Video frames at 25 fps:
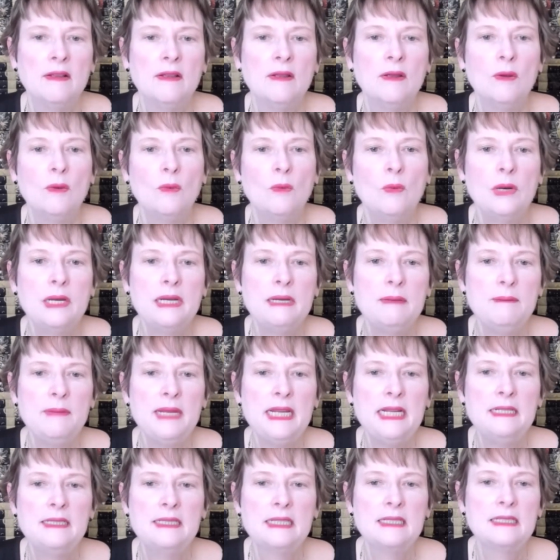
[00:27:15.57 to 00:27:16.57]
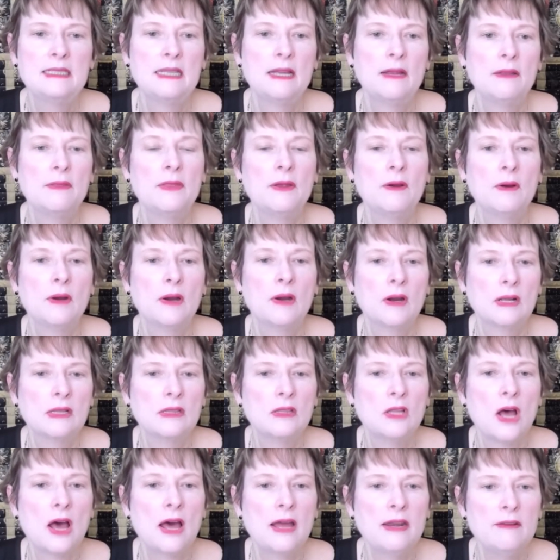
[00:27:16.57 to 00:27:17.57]
What it means is that there are a
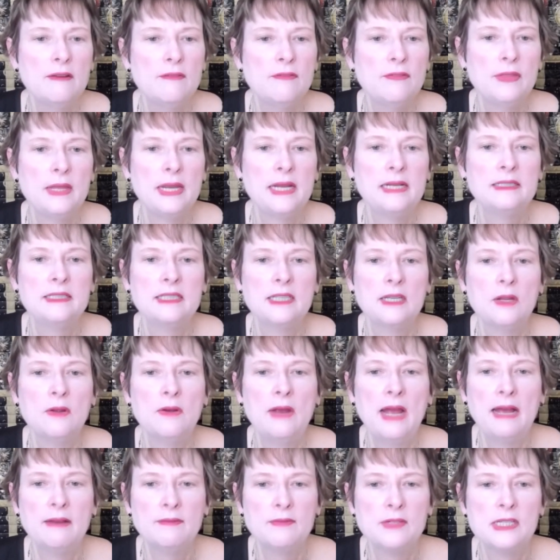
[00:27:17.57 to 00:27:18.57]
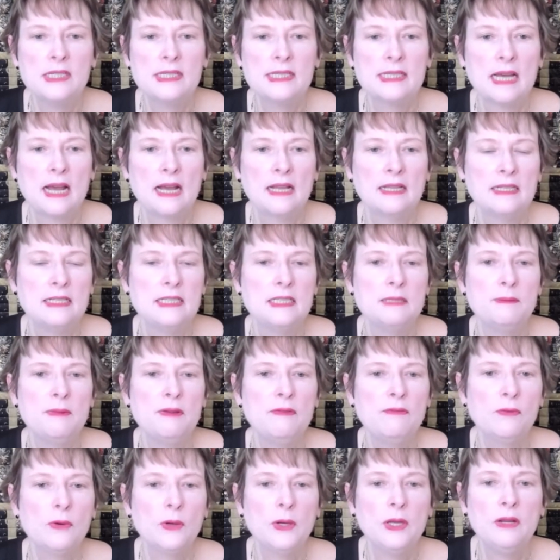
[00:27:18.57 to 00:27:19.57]
lot of things that you have to silence
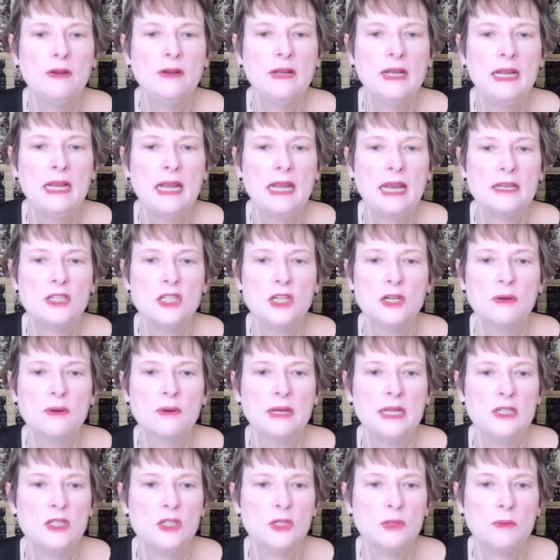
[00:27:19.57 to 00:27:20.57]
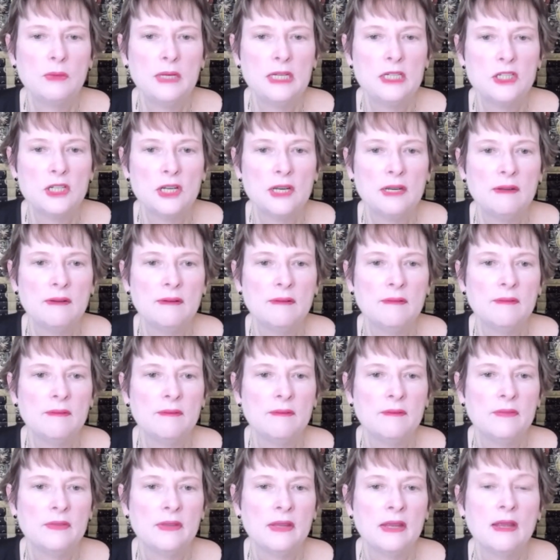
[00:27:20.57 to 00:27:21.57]
before you can get to your intuition.
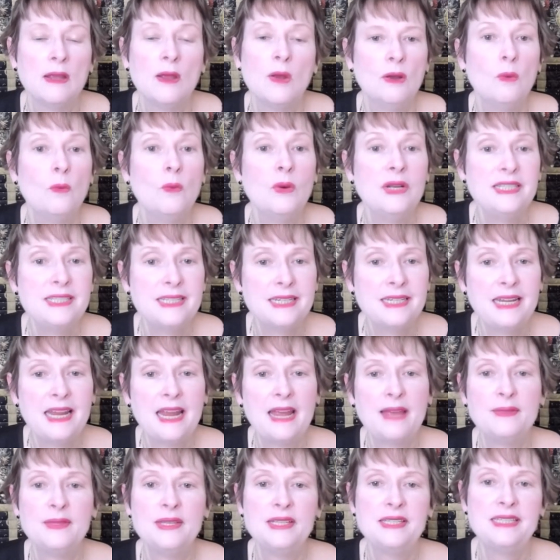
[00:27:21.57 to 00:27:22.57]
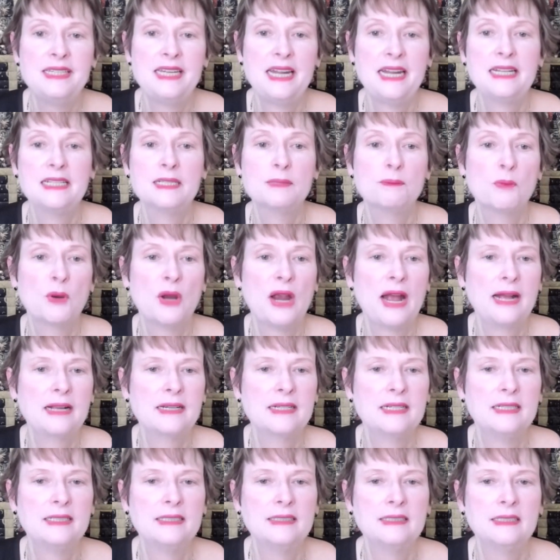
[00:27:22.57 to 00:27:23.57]
Once again, this takes
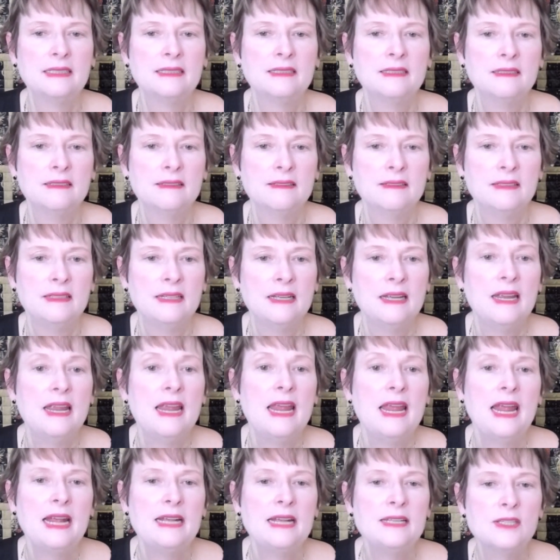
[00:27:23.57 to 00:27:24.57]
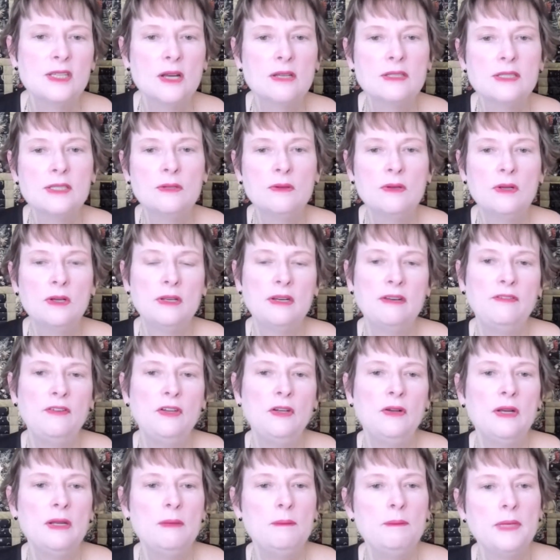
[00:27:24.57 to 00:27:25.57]
practice. It's also good if you
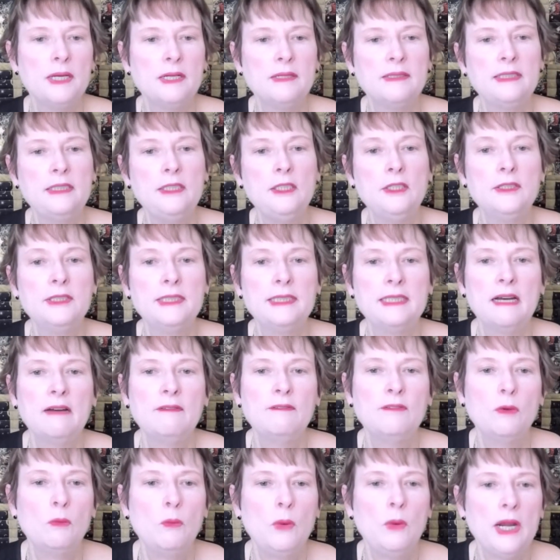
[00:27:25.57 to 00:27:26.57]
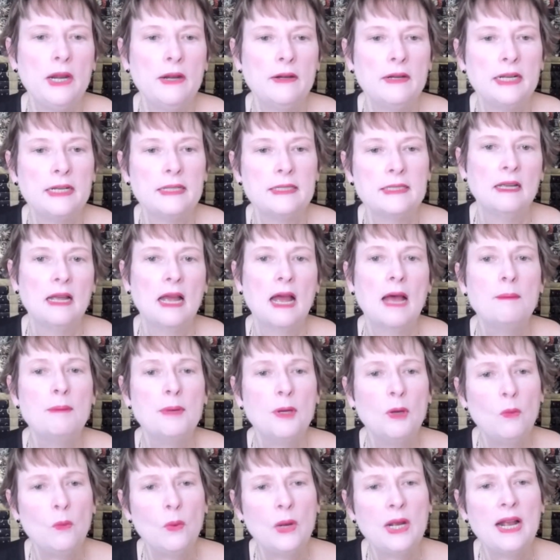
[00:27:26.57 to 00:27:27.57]
can build your self-awareness
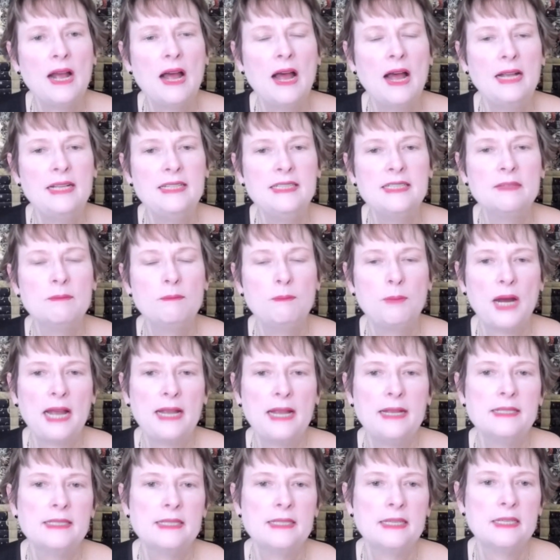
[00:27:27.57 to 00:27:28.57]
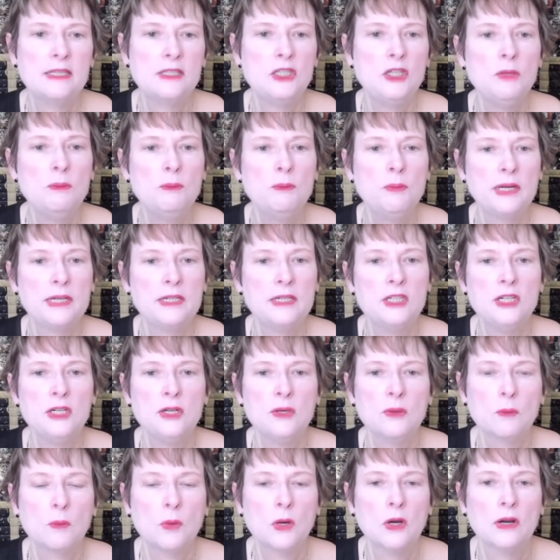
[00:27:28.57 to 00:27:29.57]
about what kinds of biases you bring to
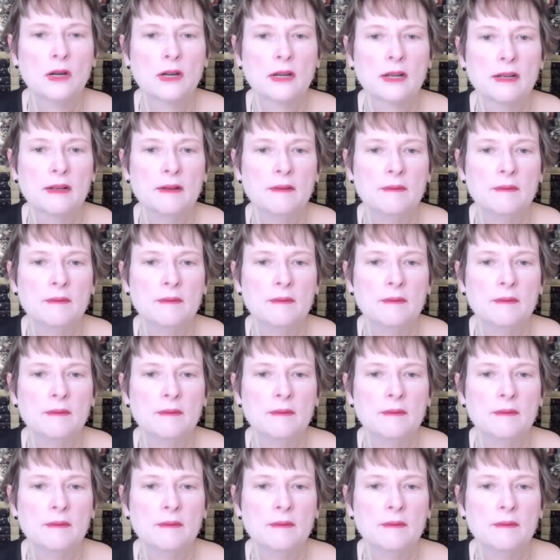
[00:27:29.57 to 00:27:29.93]
your work.